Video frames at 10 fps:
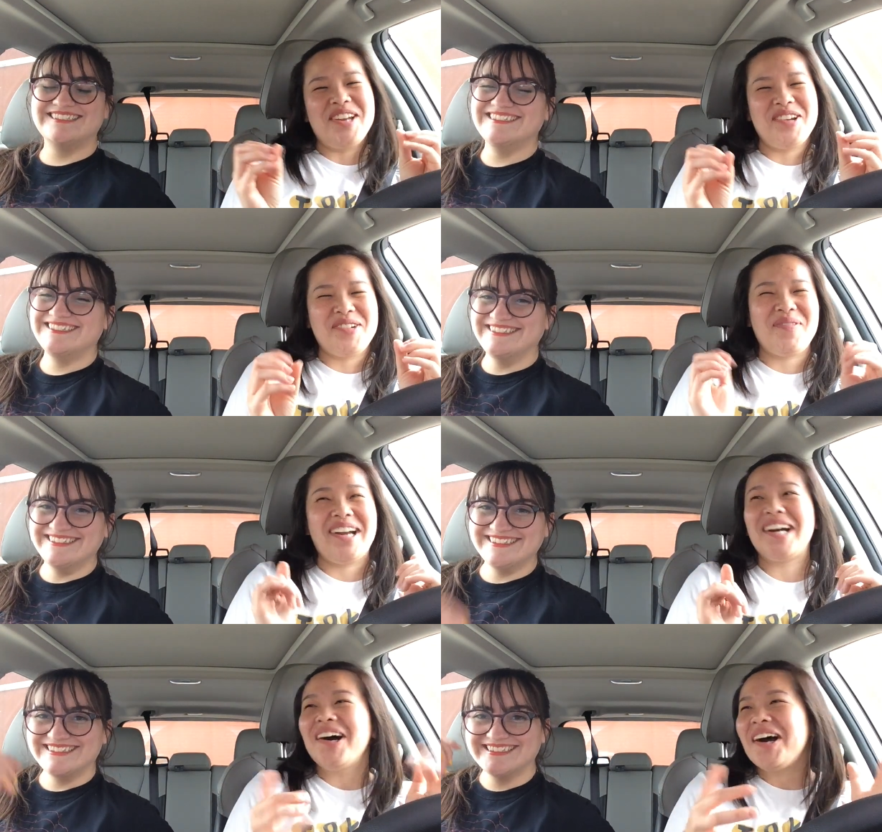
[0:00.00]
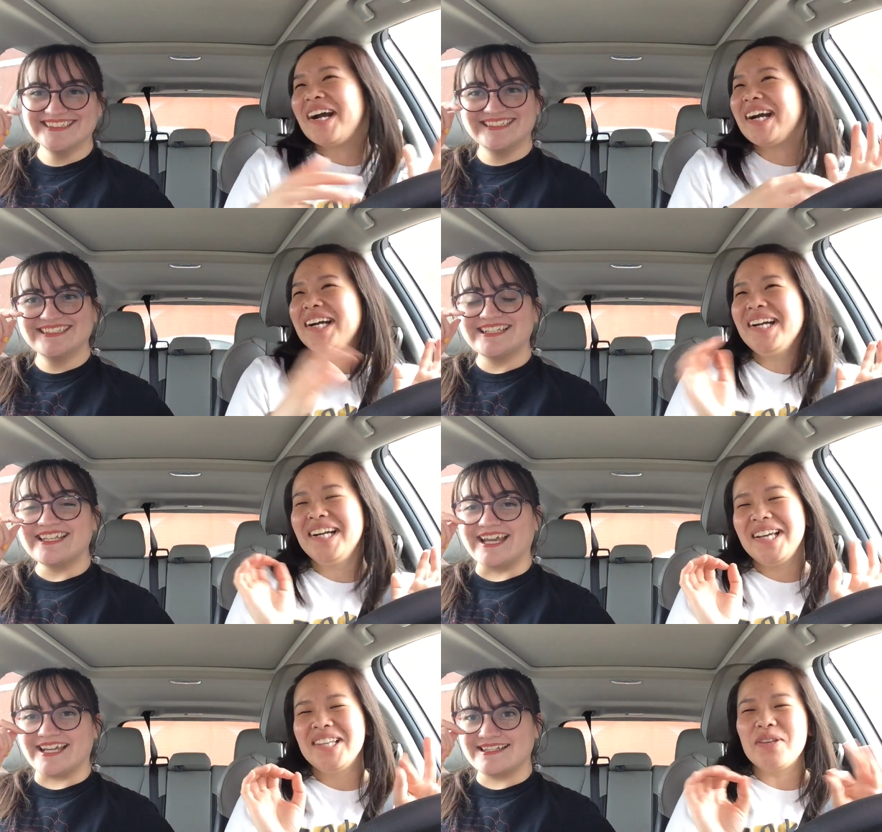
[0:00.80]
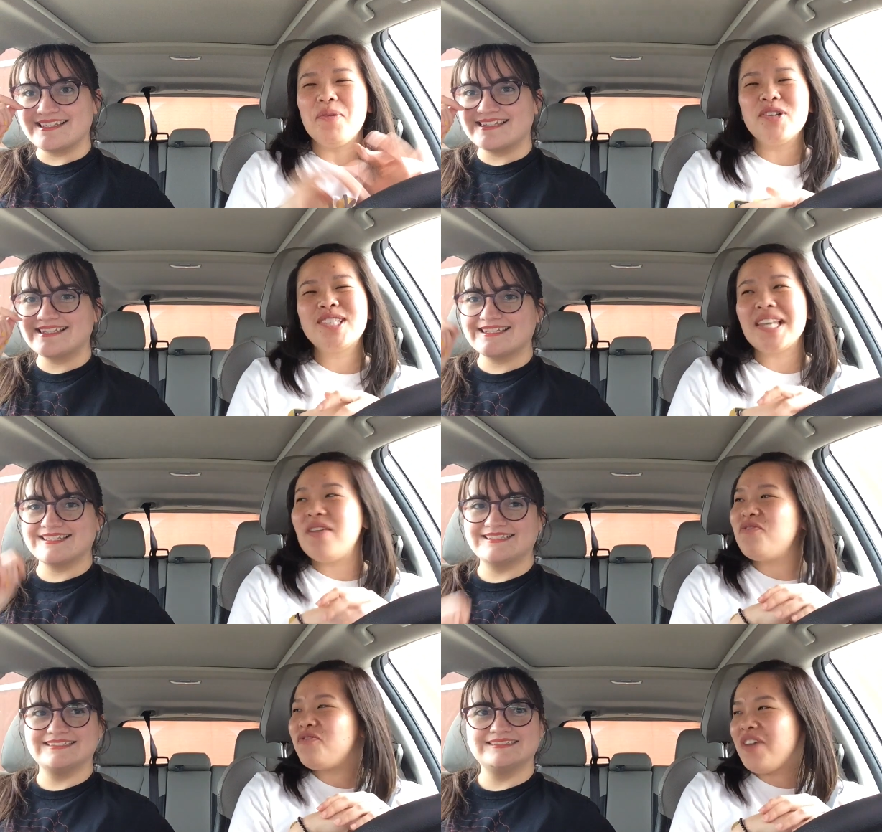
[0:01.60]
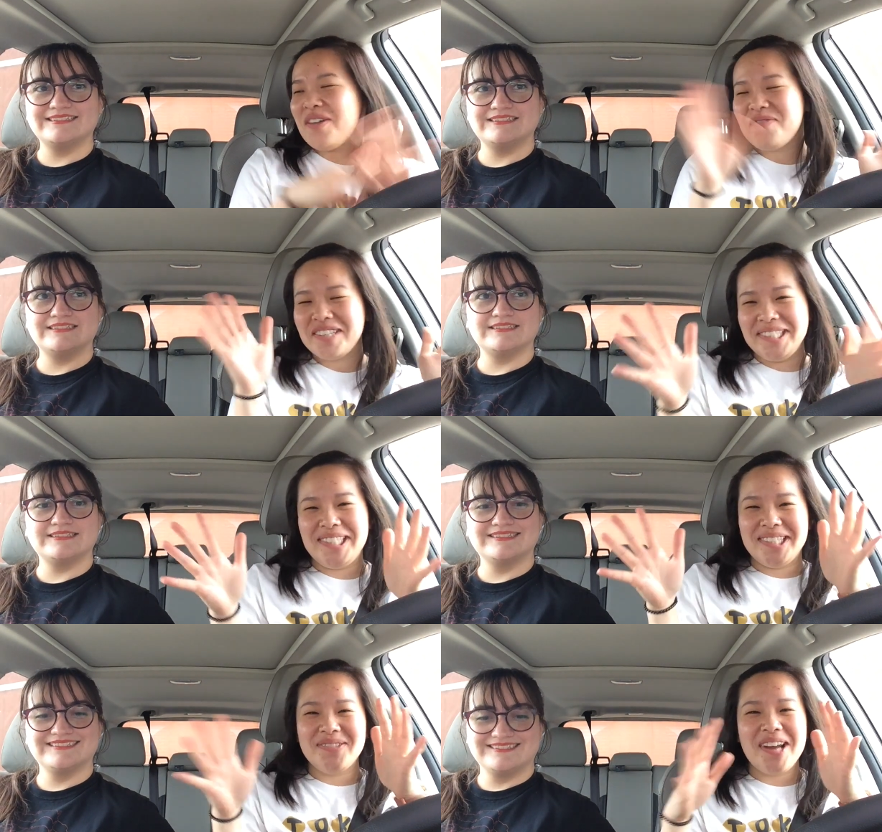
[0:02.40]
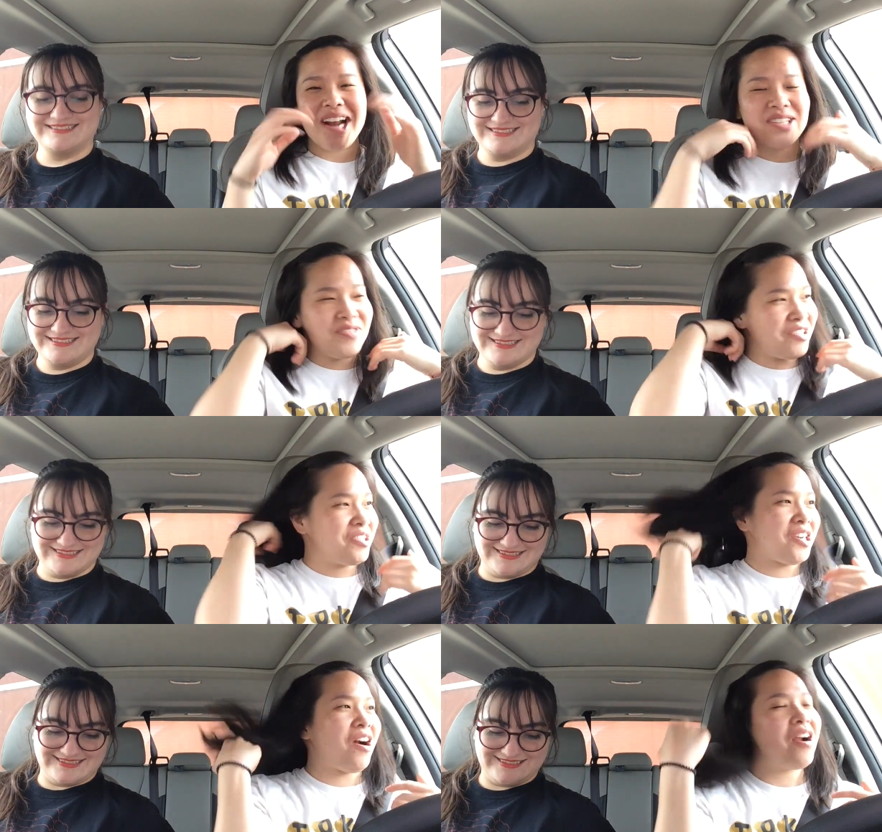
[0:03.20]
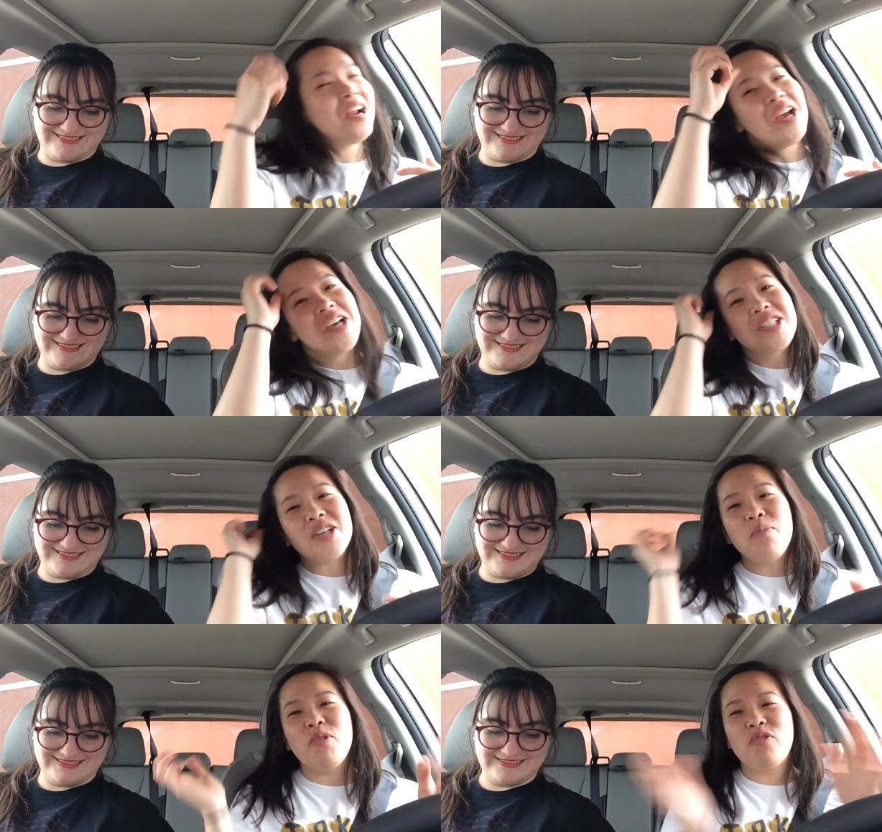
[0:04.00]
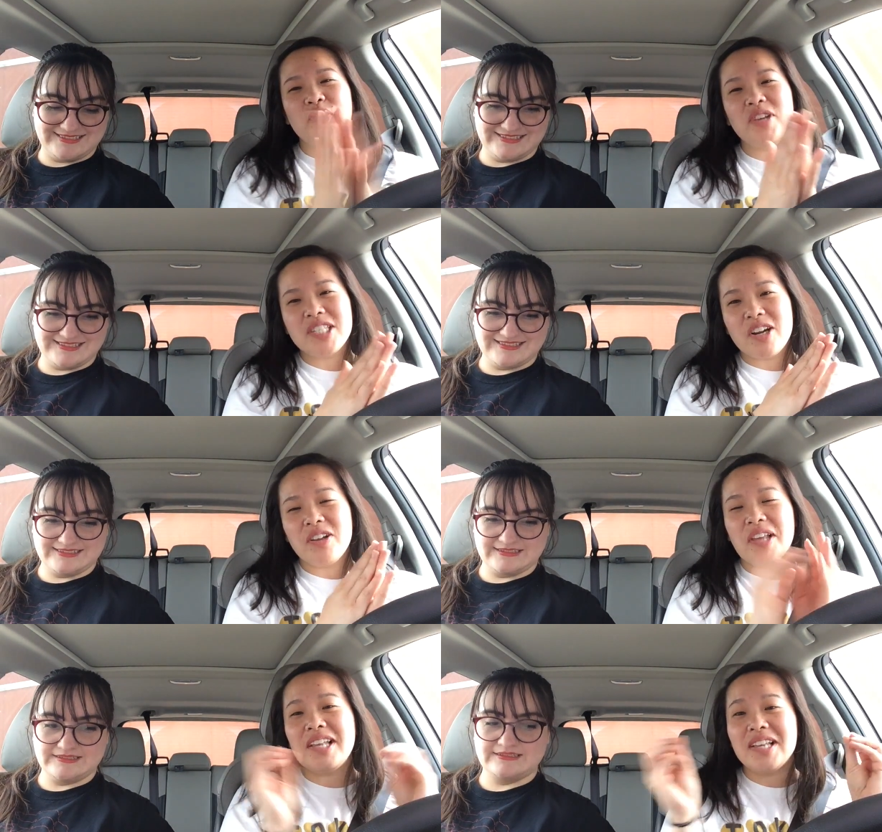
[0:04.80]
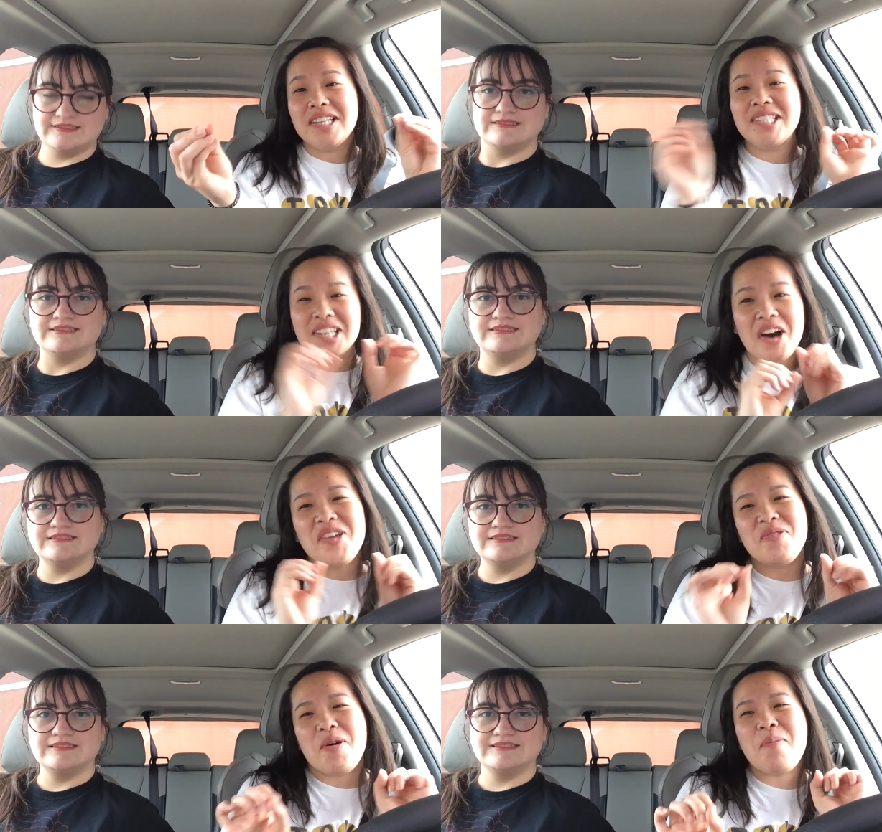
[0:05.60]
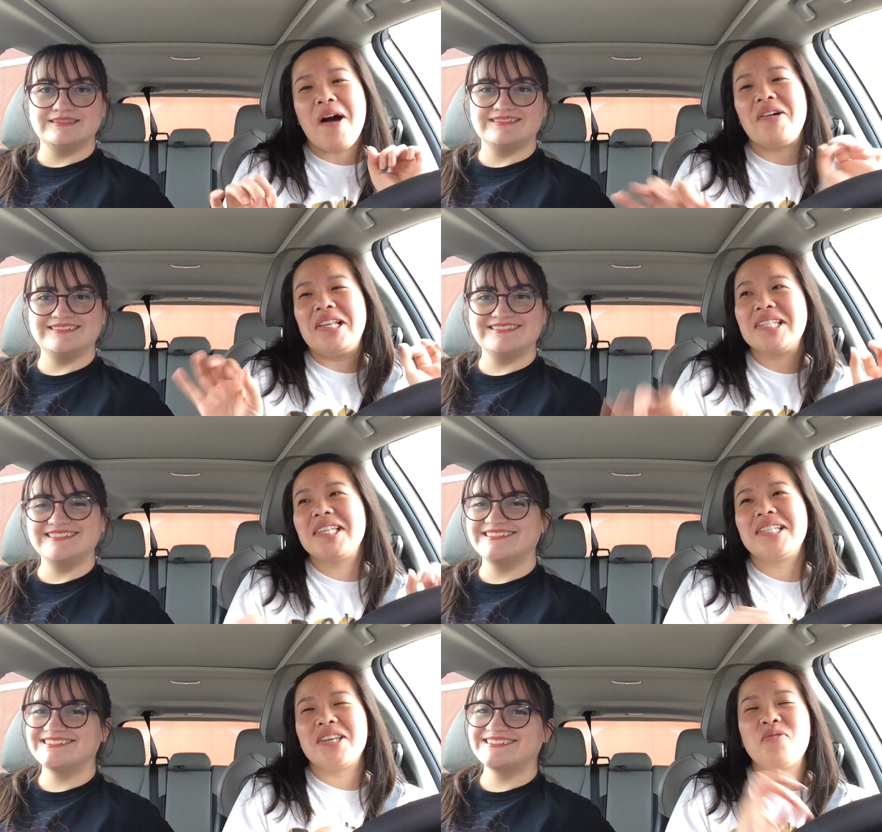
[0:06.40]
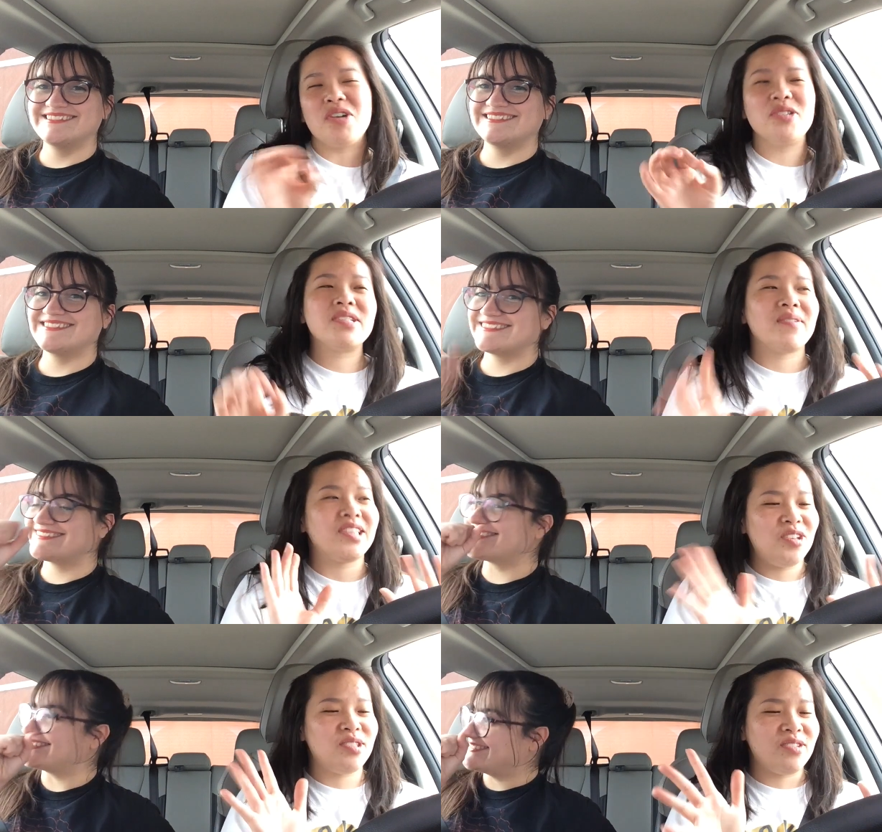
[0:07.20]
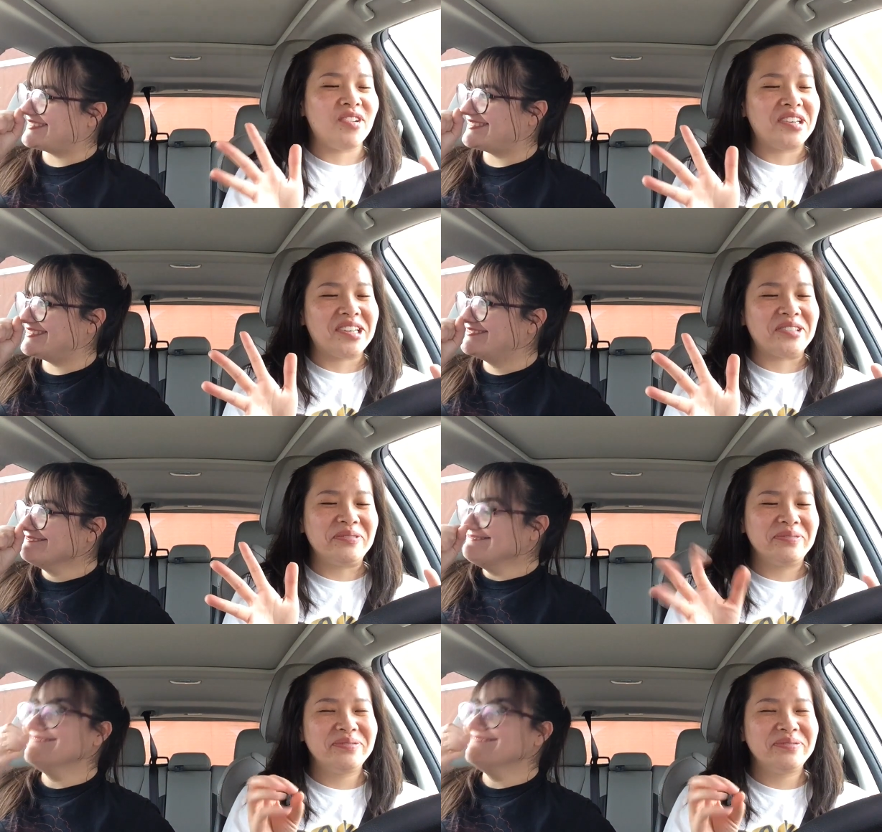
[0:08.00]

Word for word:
Speaker 1: video in my car. Yes. The most infamous reaction video in the car. So before we start, let us tell you about NCT 127 at the Houston Rodeo.